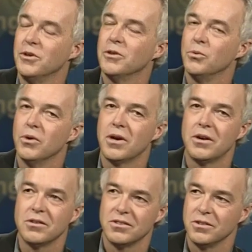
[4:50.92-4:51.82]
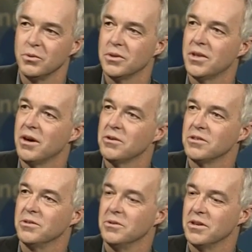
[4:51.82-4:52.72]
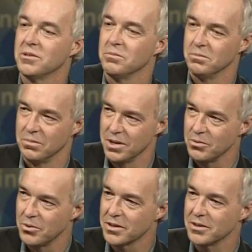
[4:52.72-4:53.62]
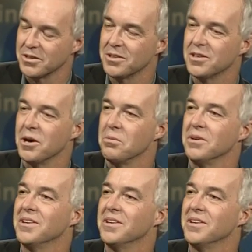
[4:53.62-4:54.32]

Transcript: you're the one artist in 1,000 who doesn't blame the record company.